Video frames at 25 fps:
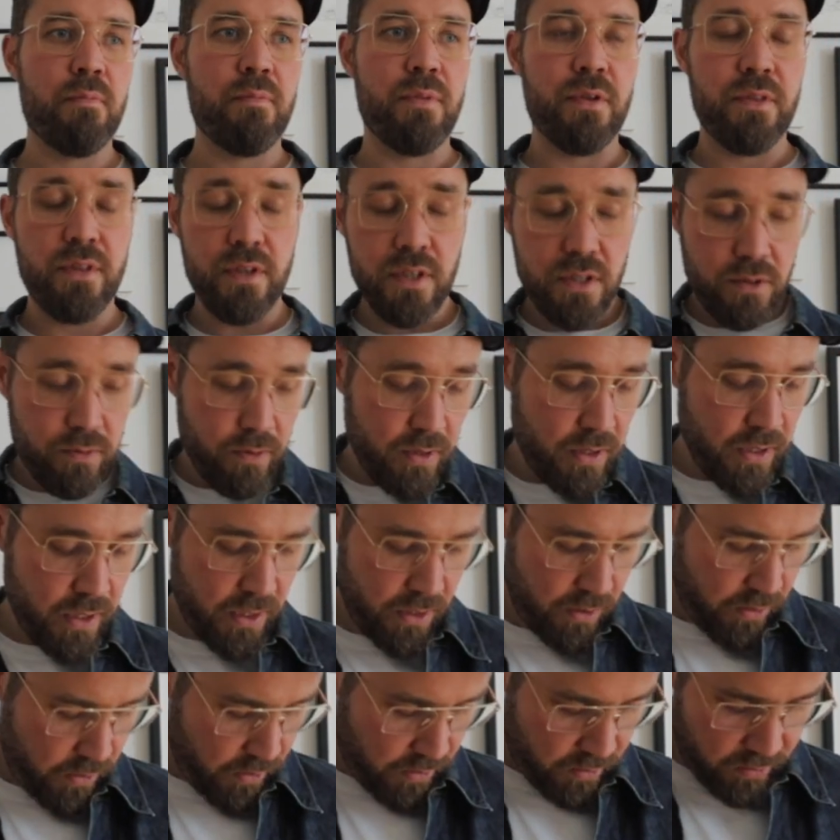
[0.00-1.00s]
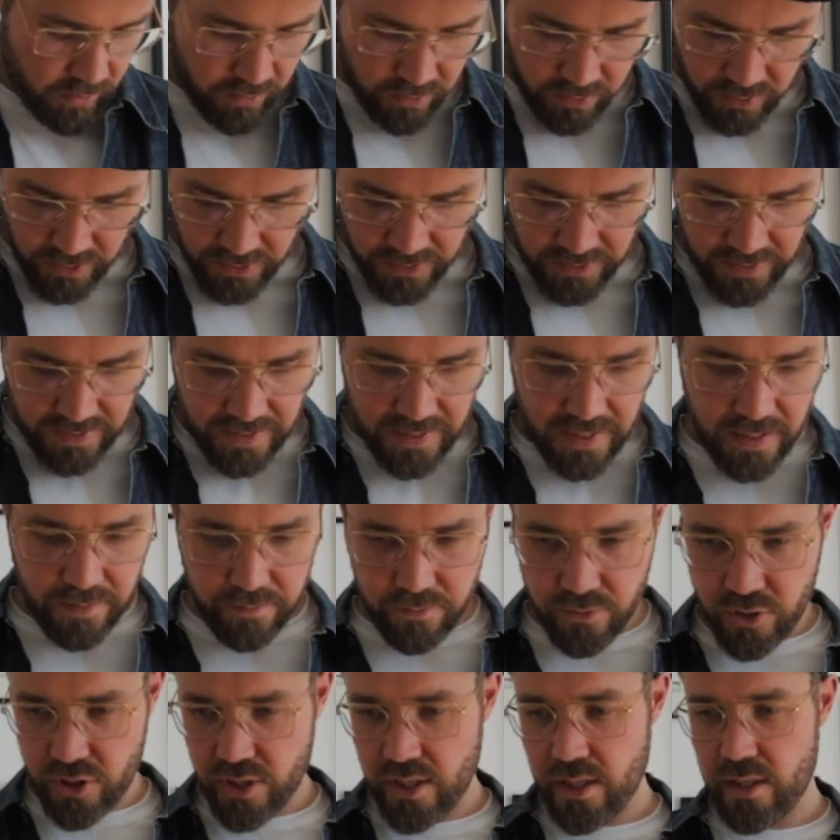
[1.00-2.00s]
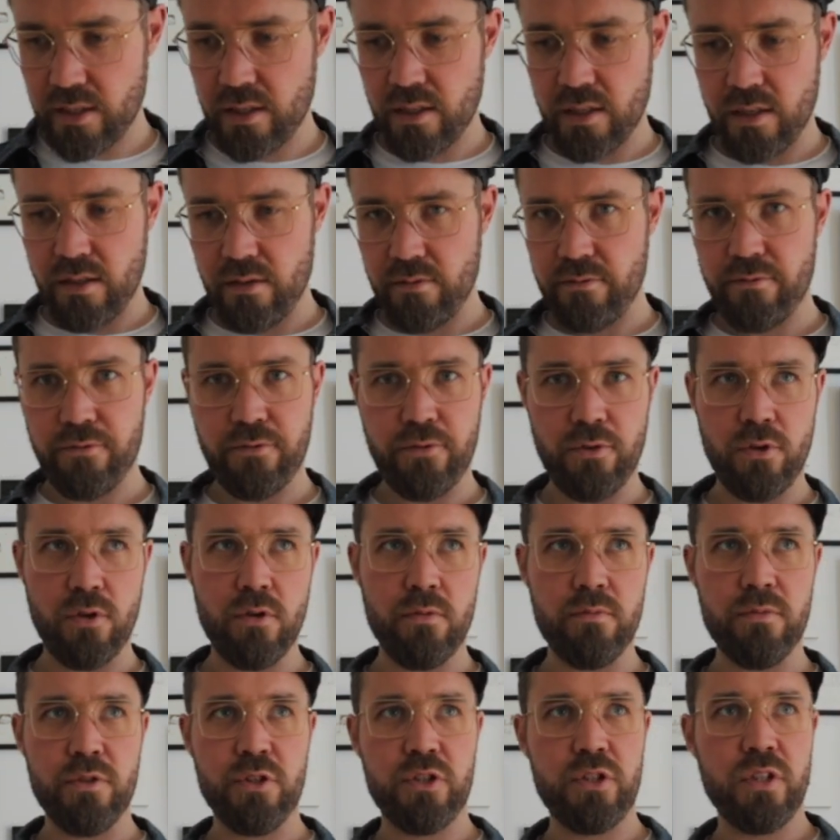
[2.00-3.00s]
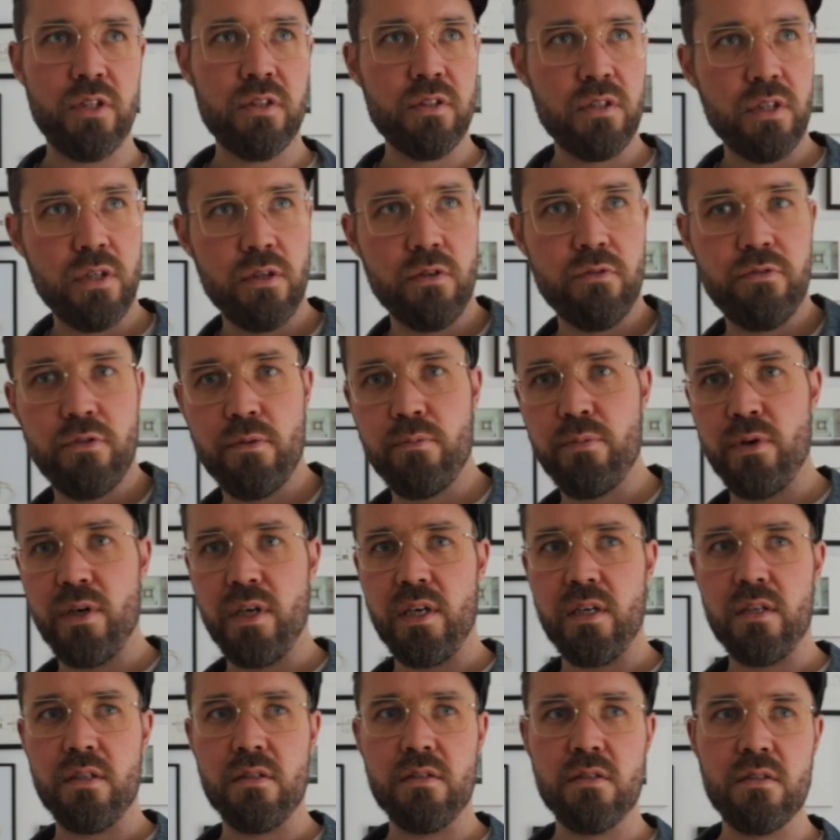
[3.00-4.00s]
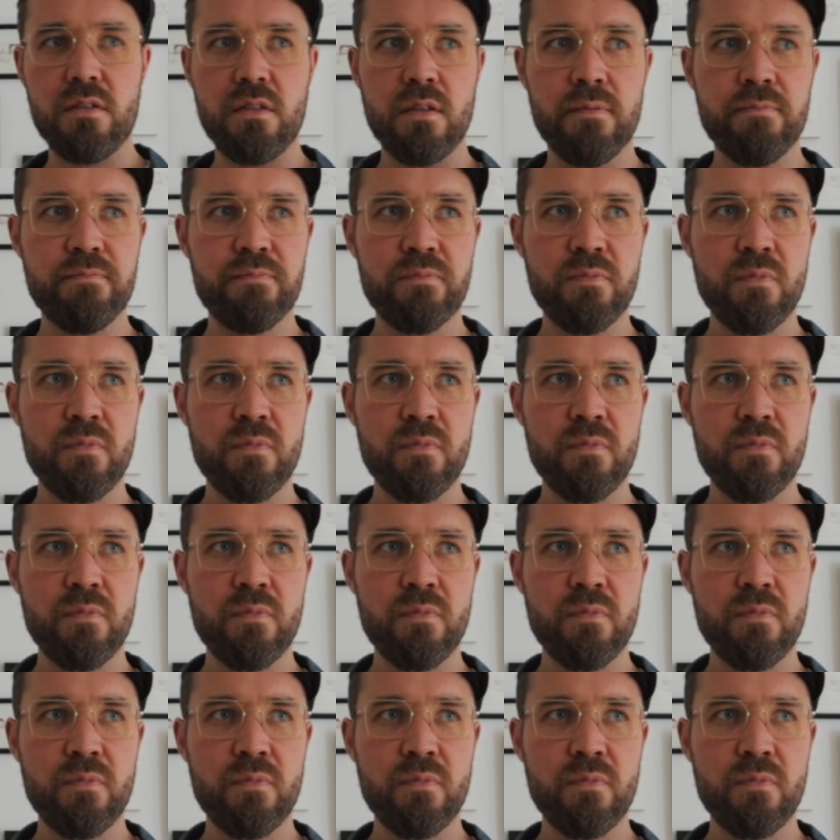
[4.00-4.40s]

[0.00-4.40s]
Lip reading: But this one here, this is a Denim jacket from the Shinzi of the brands.